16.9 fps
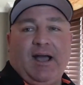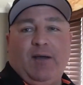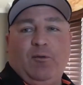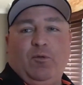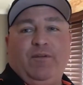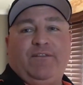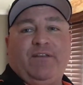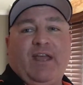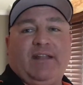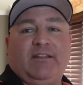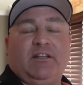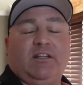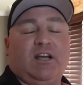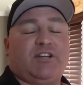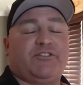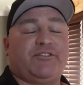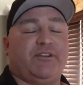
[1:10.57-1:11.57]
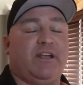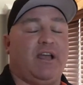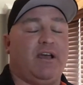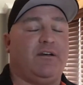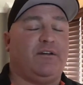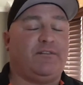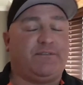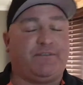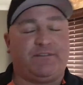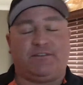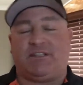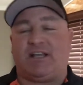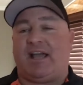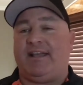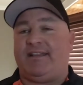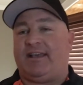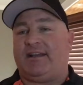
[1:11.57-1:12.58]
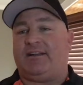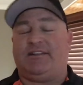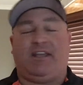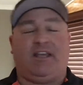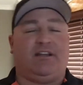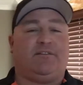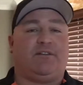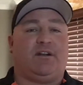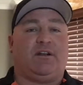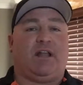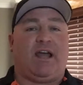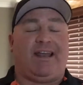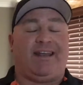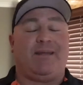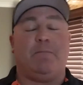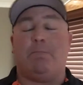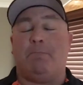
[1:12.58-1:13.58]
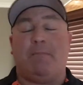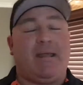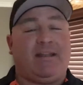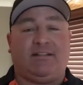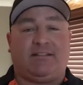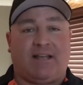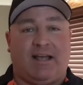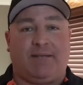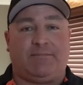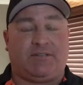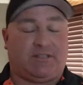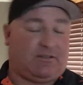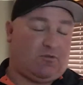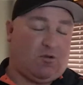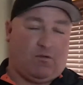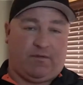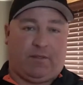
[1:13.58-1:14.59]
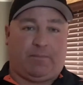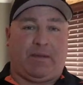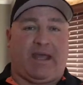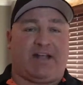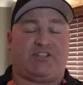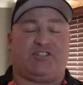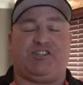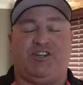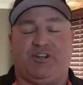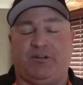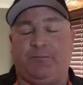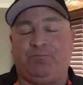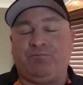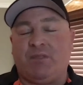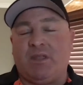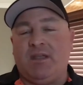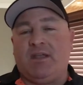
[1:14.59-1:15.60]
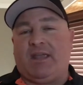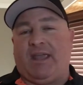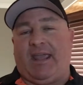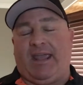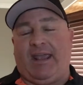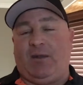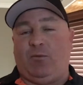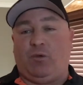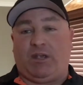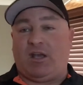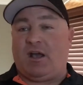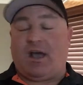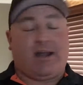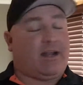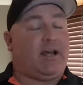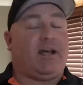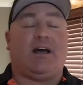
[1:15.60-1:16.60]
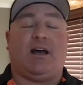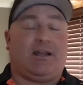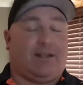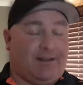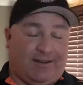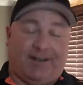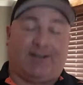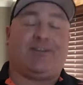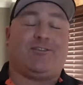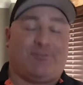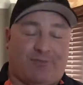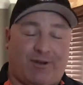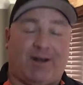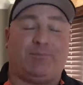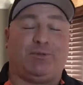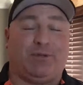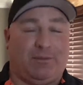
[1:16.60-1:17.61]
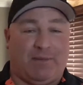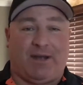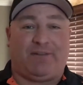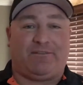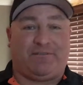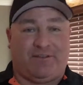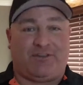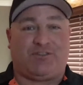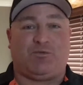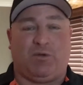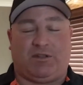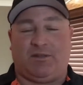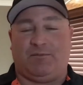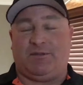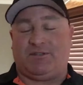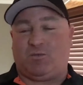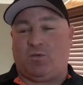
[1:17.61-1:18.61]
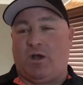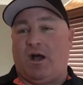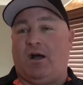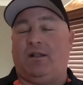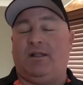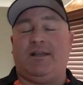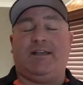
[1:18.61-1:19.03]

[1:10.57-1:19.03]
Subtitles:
We've had the luxury of tying that on the end of our line many times over the past year, and we caught an incredible amount of fish with them as well.